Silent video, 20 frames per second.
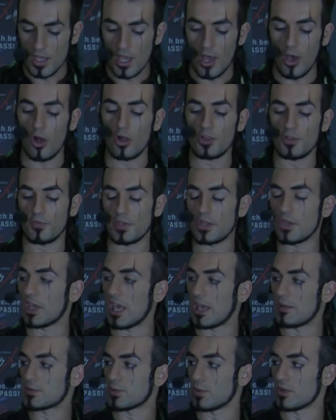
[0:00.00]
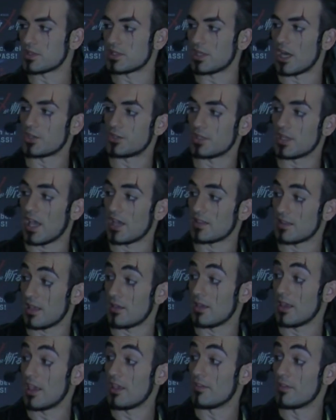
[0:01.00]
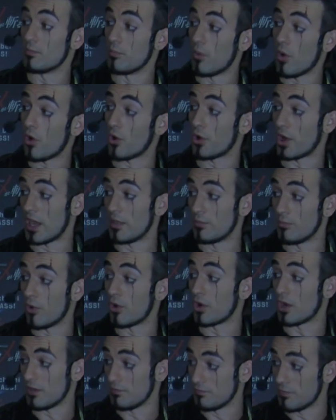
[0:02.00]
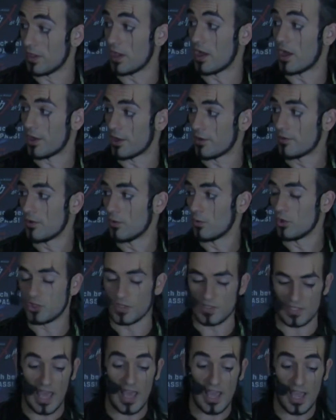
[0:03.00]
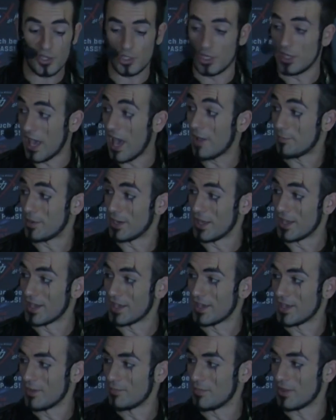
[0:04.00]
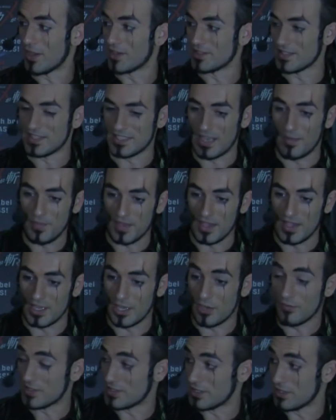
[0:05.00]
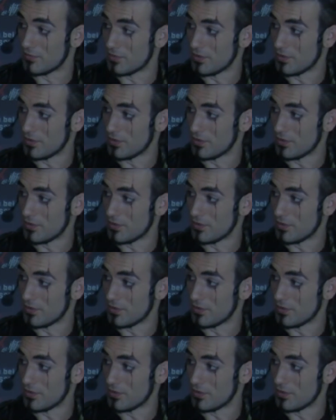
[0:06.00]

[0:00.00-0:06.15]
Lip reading: all the video games will start to get even more and more in VR, which is actually happening because it's something innovative.